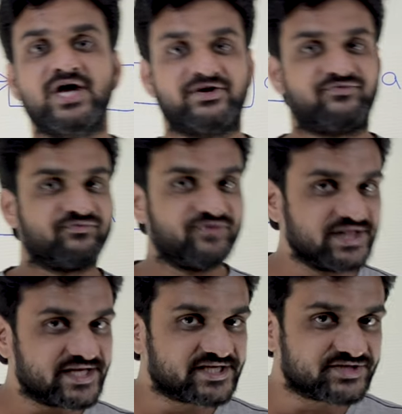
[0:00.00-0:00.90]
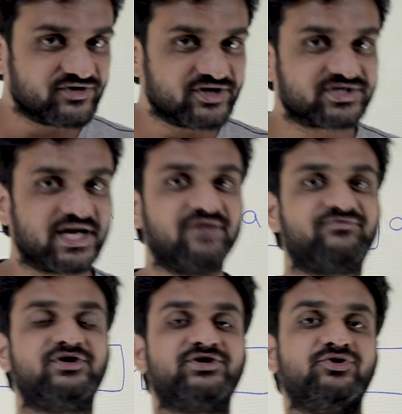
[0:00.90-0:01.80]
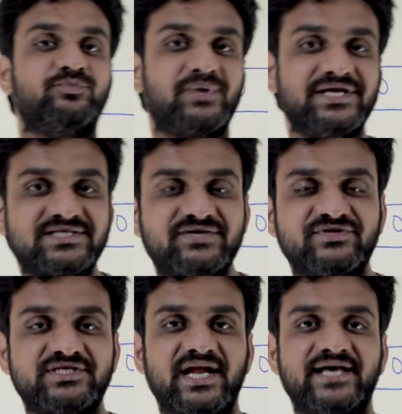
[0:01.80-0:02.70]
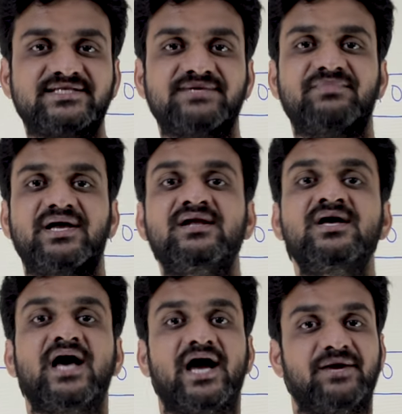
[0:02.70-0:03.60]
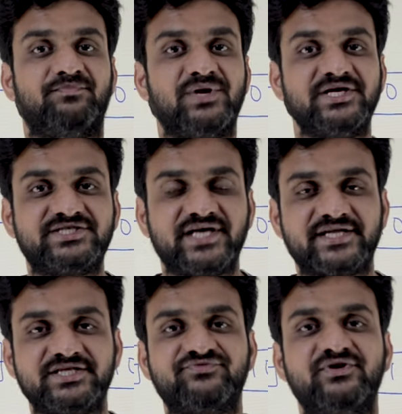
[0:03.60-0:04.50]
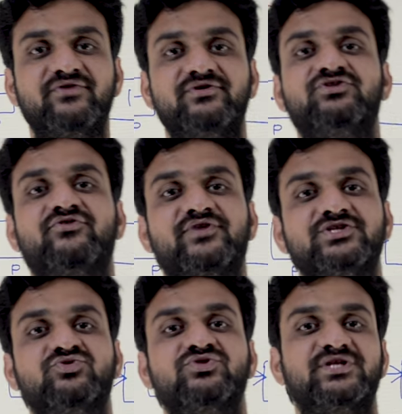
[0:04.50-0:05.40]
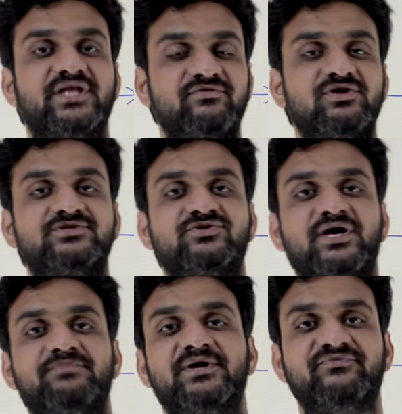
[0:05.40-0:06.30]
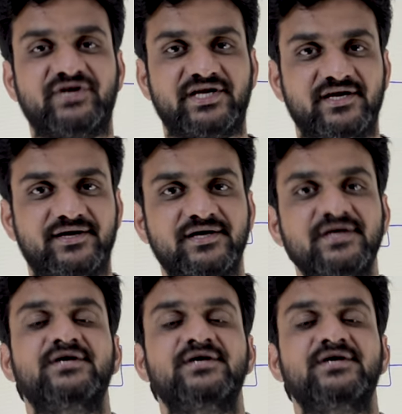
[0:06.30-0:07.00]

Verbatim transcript: And if you feel that this video is helpful to you, please give us a like symbol, and please share this video with your friends so that they will also get benefited.